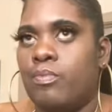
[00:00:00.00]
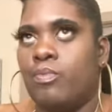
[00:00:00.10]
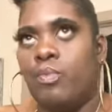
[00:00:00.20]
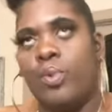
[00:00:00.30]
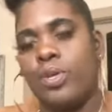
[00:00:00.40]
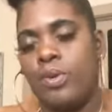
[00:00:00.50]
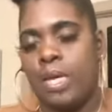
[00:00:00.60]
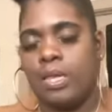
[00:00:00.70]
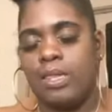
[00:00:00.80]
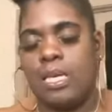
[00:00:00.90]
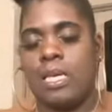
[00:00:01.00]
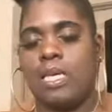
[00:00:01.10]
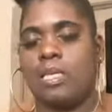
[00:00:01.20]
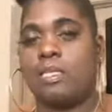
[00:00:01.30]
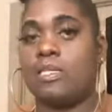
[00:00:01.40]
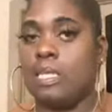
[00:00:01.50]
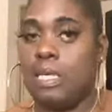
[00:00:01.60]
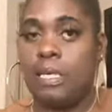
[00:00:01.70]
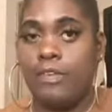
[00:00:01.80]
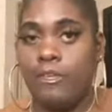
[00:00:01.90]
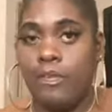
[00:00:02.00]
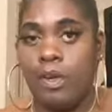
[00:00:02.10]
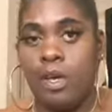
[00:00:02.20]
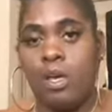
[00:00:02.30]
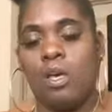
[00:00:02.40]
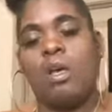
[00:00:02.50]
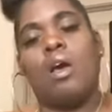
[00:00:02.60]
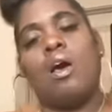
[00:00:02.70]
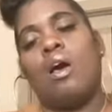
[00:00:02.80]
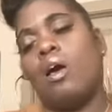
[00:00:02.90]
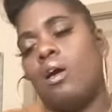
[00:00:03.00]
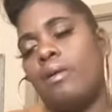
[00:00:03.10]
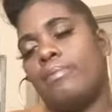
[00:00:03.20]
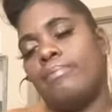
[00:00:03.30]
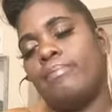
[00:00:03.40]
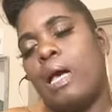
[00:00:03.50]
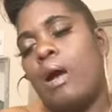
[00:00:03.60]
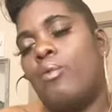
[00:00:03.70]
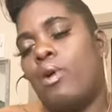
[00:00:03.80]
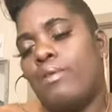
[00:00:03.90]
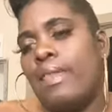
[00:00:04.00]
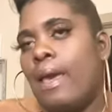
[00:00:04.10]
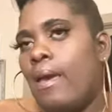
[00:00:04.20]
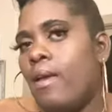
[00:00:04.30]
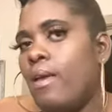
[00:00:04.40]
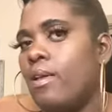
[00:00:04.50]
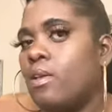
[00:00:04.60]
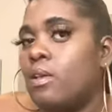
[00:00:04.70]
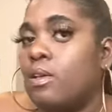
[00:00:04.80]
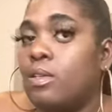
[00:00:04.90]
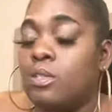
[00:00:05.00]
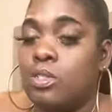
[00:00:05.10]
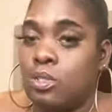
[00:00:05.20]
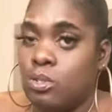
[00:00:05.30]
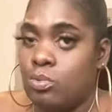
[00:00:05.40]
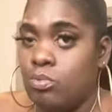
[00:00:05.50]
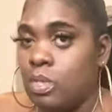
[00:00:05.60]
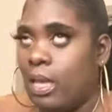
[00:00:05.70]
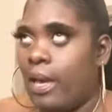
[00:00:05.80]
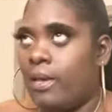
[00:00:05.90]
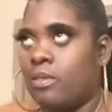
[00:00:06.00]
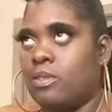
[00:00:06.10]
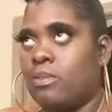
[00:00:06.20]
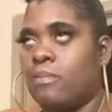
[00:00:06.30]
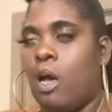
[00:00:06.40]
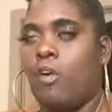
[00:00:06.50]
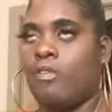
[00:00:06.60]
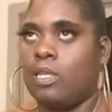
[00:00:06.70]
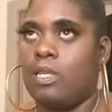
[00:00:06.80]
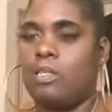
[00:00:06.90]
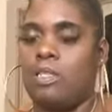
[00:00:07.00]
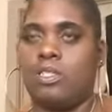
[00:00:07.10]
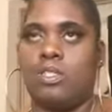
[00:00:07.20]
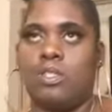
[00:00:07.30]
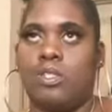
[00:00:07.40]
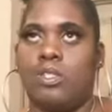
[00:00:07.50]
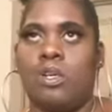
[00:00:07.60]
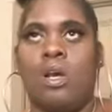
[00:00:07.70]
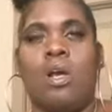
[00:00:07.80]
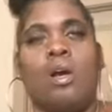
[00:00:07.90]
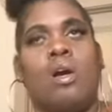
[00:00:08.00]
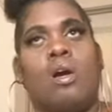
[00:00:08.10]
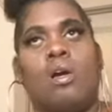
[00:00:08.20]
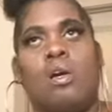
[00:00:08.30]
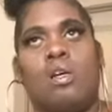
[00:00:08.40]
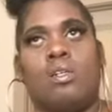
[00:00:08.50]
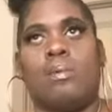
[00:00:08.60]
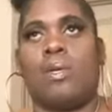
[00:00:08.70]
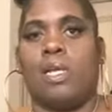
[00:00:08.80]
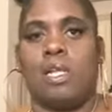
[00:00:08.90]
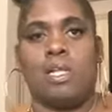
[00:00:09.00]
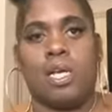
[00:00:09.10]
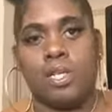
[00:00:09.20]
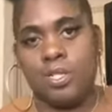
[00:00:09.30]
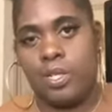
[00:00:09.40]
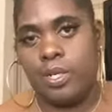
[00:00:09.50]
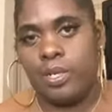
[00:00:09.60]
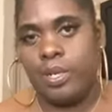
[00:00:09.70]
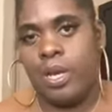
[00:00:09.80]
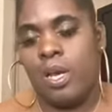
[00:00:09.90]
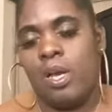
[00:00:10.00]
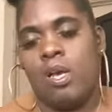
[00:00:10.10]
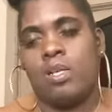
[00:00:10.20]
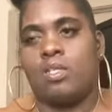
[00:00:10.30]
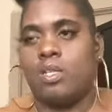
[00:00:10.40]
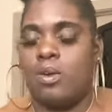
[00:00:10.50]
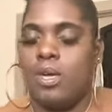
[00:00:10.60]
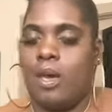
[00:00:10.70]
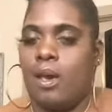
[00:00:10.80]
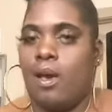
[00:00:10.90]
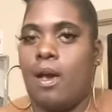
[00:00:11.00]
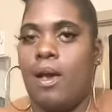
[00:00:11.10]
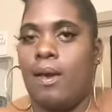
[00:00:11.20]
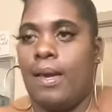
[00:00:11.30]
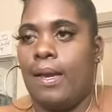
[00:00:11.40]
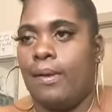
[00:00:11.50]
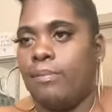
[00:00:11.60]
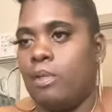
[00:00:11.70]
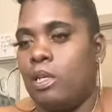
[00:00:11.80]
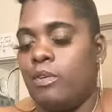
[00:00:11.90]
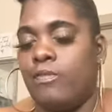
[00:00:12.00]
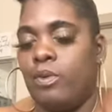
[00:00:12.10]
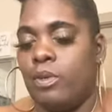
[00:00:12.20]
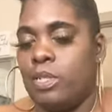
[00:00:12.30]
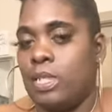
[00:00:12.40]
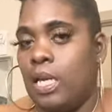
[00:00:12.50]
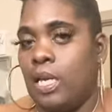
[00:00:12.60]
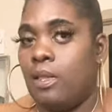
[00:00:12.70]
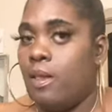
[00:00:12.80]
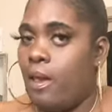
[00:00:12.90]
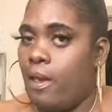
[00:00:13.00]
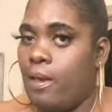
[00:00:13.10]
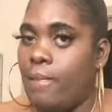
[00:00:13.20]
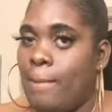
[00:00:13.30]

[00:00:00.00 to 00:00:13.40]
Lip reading: where you get the sleeve. I want that soon, like some hopefully this year or the beginning of next year. So yeah, I am looking forward to getting that.